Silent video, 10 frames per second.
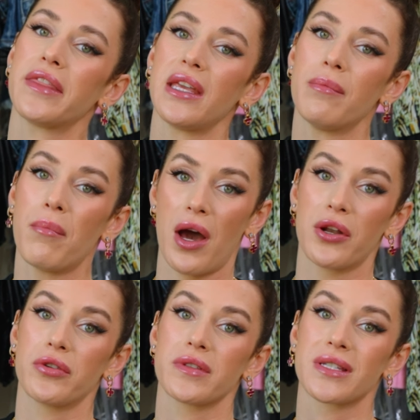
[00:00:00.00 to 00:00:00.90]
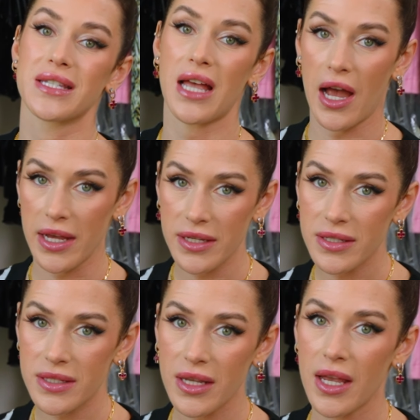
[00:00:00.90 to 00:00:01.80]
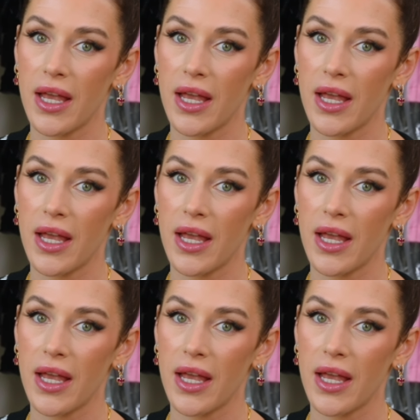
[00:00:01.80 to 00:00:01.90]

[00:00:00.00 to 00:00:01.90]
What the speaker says: the model's size